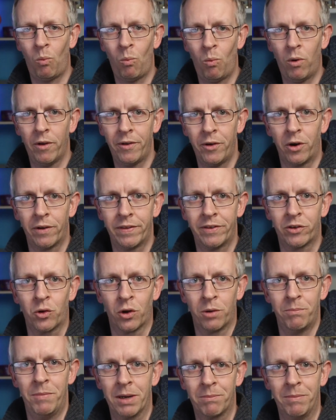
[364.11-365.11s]
What on earth is
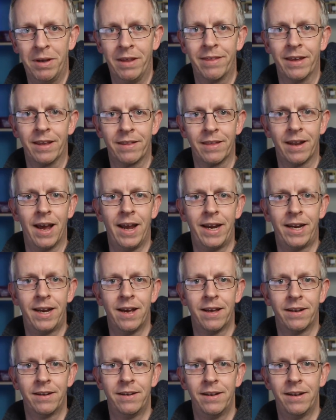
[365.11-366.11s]
going to make me think that I
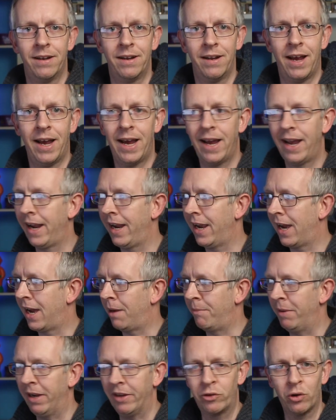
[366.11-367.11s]
can? I
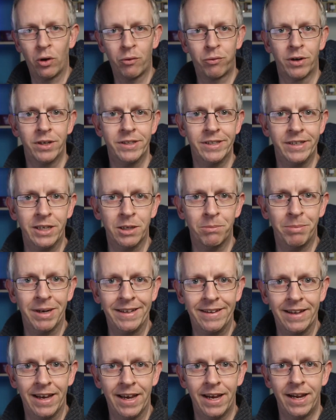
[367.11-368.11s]
am a software engineer by
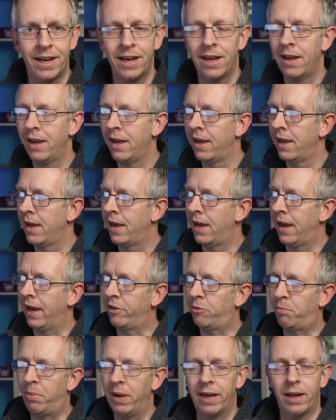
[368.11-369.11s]
day. I
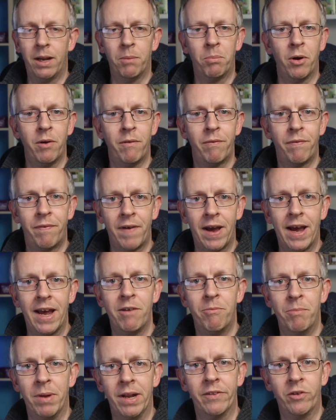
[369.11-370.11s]
spend about
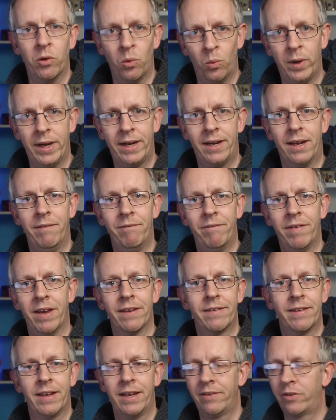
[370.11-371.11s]
five minutes a week
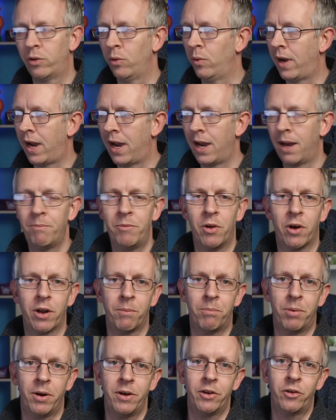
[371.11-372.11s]
investing, so I'm not
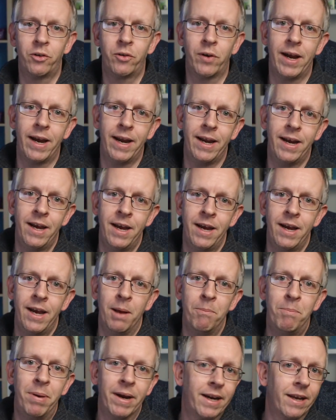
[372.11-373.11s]
about to try
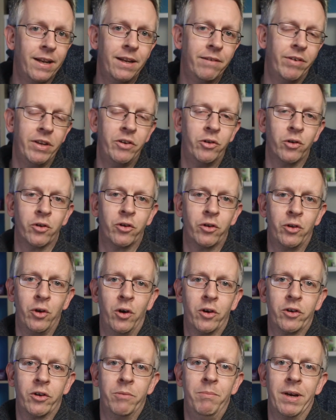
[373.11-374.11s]
and pick individual
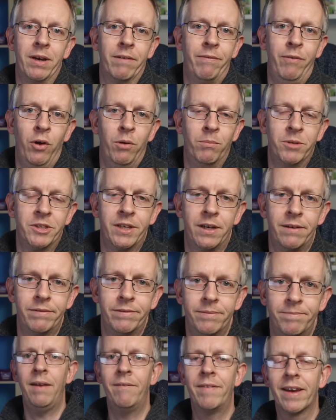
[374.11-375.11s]
stocks and make a fool of myself.
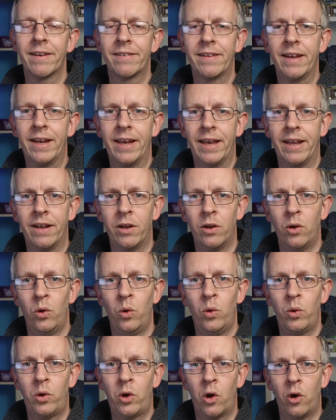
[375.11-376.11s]
Investing in
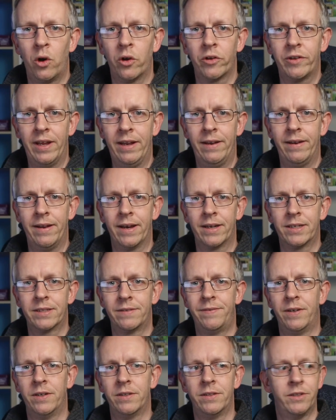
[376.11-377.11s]
low cost index
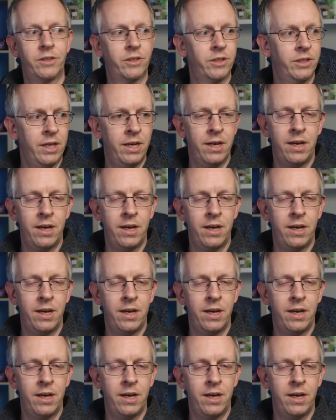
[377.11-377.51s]
funds